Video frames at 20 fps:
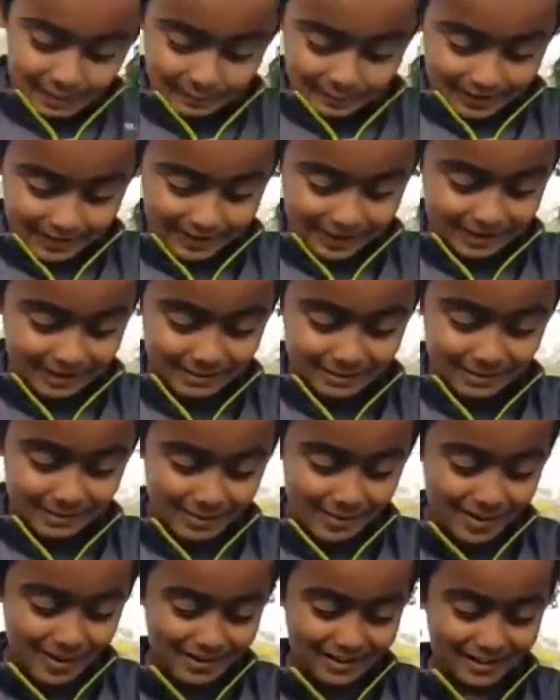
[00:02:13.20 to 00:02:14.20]
make her into a
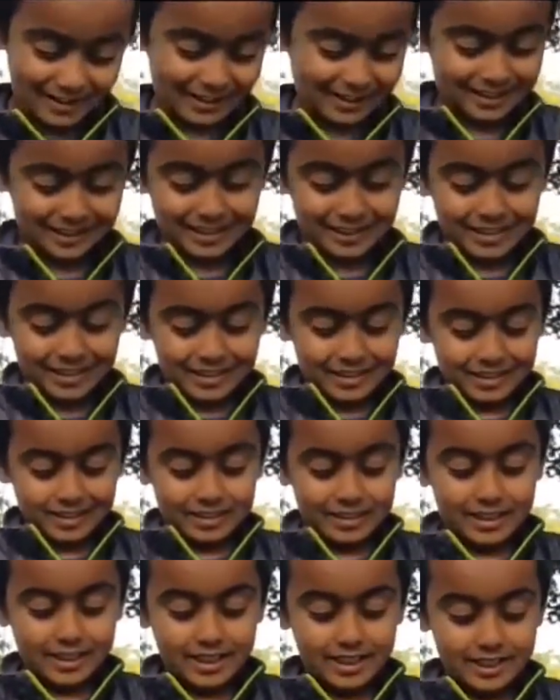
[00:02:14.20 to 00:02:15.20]
boy like
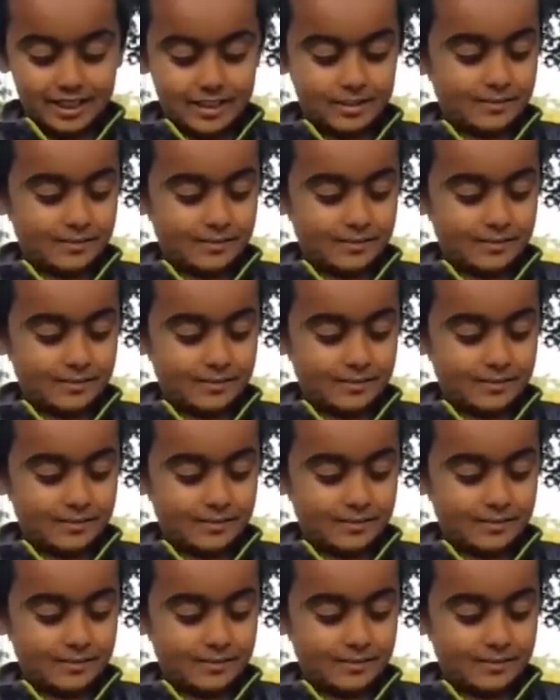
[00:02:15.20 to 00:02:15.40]
these.